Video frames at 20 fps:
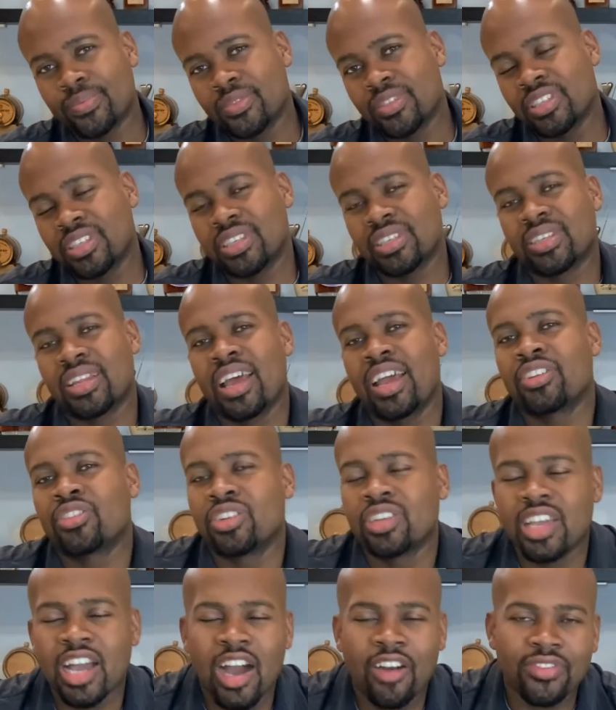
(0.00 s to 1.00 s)
There's a slight on
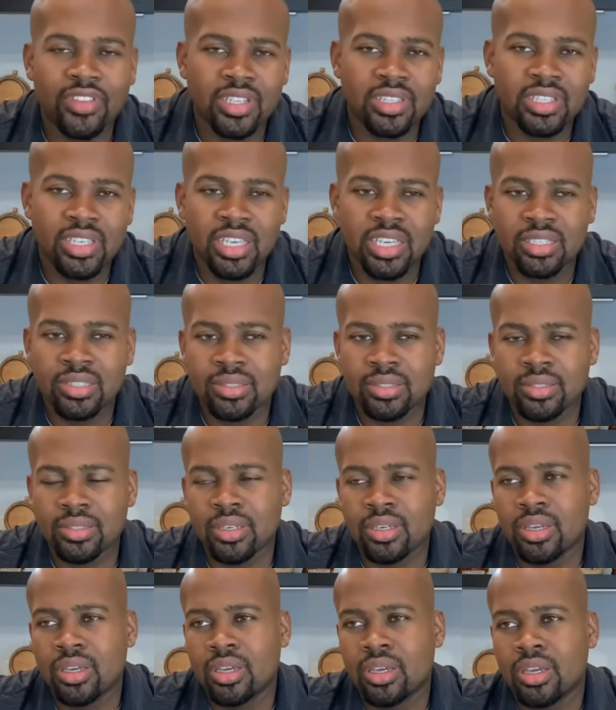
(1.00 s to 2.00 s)
the aftertaste
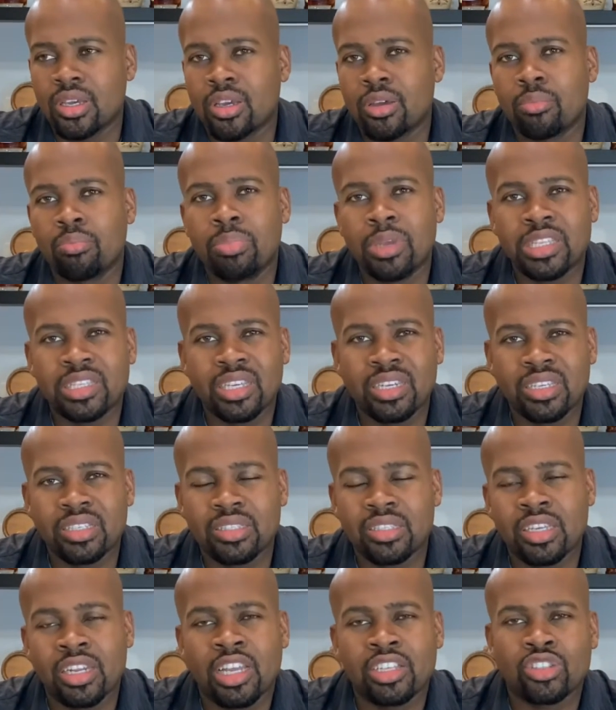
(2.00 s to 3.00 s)
bitterness
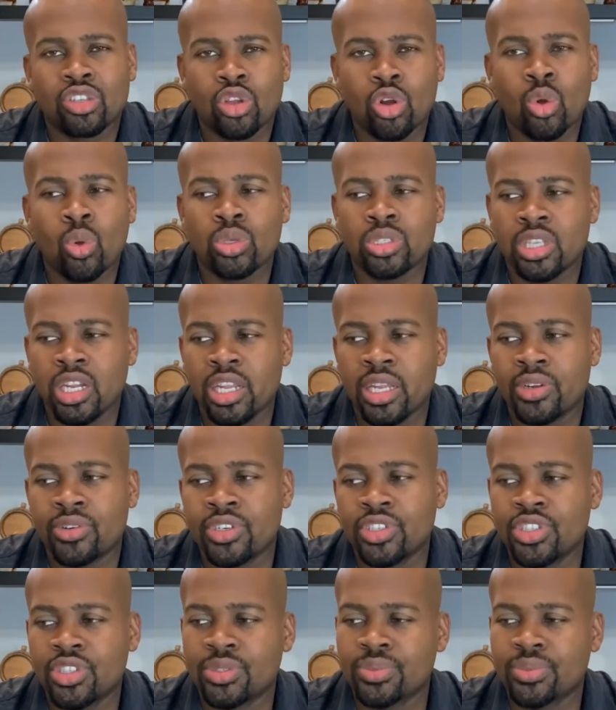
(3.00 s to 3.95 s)
to it that's close to licorice.